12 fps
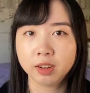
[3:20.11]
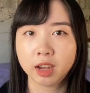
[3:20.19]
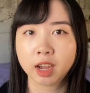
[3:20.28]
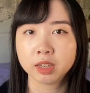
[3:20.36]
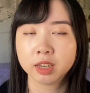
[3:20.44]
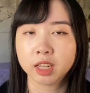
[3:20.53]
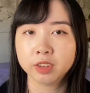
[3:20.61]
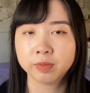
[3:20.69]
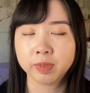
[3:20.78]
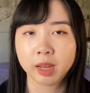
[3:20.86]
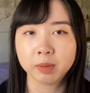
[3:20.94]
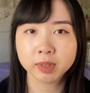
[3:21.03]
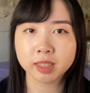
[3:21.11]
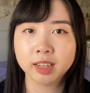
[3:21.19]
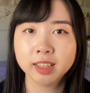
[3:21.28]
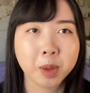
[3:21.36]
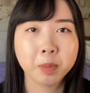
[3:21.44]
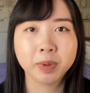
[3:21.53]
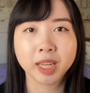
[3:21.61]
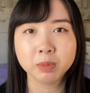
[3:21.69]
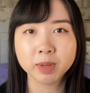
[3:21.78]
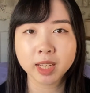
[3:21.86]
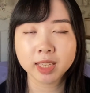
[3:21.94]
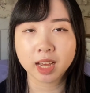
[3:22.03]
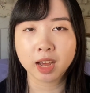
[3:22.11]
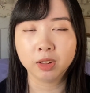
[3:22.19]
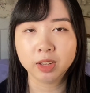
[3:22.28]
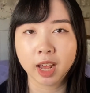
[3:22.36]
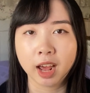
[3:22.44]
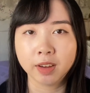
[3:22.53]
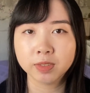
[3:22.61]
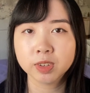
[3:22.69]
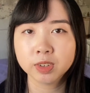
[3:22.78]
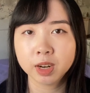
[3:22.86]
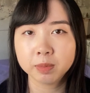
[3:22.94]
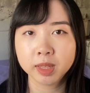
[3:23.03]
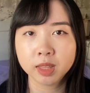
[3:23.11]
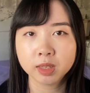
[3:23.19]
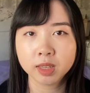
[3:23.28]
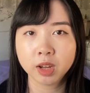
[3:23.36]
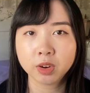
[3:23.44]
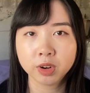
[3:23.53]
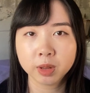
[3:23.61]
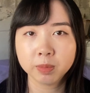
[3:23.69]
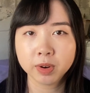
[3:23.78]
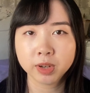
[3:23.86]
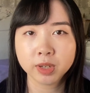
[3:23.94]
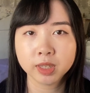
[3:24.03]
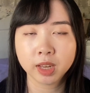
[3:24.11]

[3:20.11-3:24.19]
I actually got it from Amazon, but that's because only after I made the StyleKorean purchase,